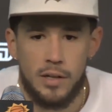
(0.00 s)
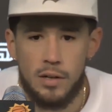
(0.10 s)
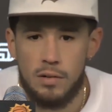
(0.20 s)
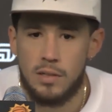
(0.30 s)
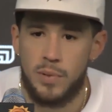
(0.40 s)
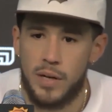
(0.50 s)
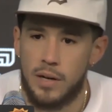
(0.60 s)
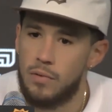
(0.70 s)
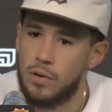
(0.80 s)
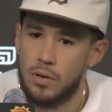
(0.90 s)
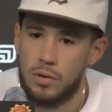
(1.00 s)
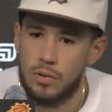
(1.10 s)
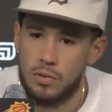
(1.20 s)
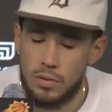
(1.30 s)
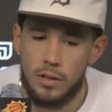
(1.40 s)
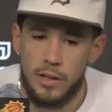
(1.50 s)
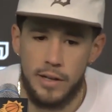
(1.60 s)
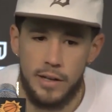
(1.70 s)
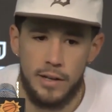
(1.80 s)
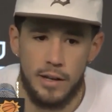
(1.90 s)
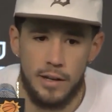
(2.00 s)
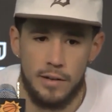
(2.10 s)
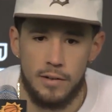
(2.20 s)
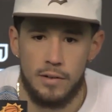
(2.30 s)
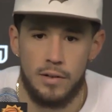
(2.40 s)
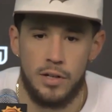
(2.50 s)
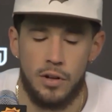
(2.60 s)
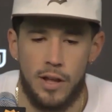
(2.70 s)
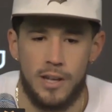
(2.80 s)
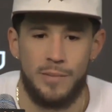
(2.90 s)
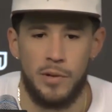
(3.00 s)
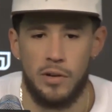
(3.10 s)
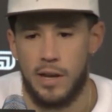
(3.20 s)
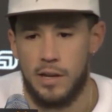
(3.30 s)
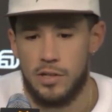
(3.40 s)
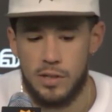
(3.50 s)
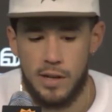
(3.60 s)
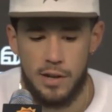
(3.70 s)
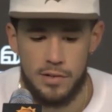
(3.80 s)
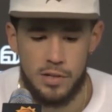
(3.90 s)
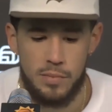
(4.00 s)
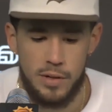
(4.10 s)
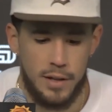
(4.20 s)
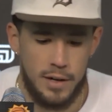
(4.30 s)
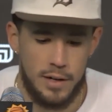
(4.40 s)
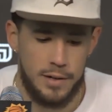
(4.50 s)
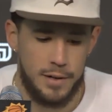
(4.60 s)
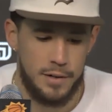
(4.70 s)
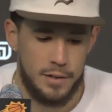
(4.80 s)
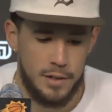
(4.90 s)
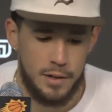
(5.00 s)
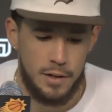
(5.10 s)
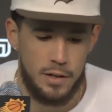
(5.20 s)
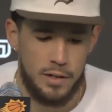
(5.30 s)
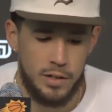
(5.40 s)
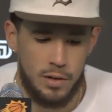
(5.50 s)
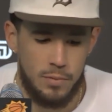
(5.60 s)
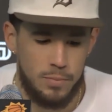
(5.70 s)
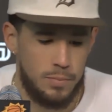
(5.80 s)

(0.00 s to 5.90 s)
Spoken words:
You know, it's a pick and roll league, and you know, that communication has to be there, and you know,